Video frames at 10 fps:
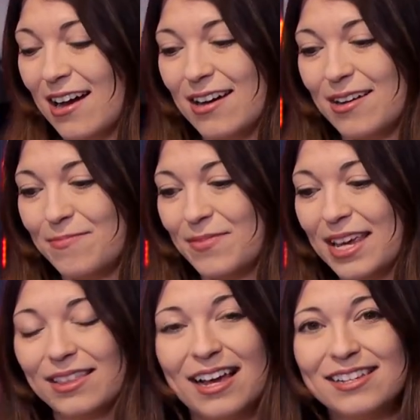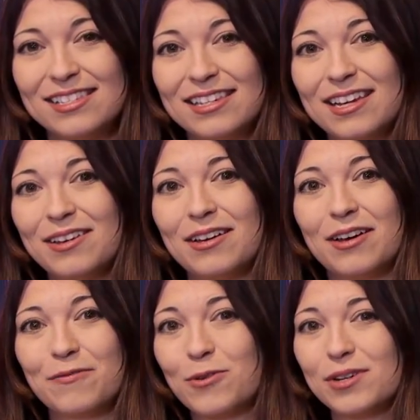Um, and lastly,
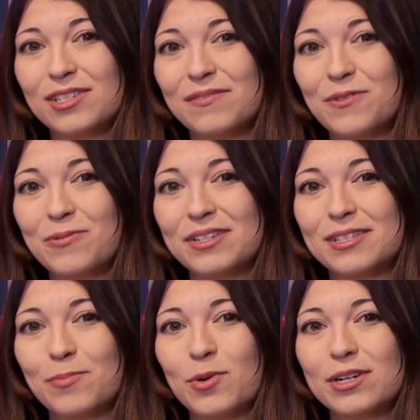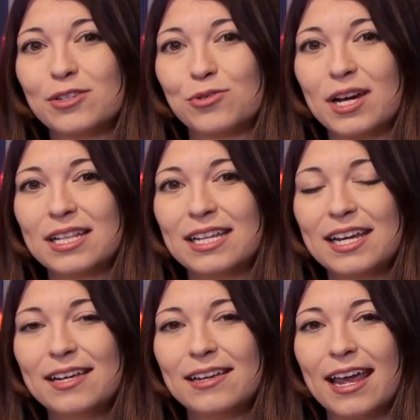of course, if you want to support us
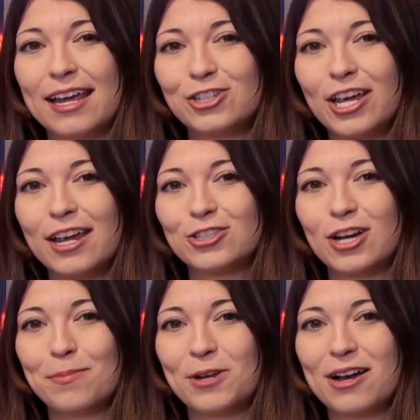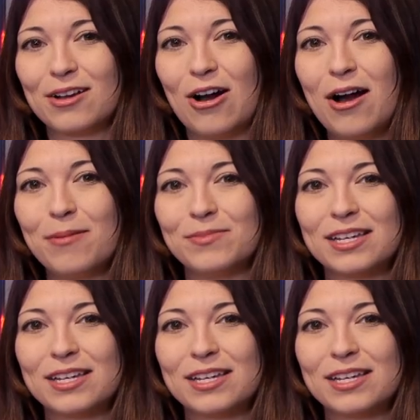directly, hakshop.com.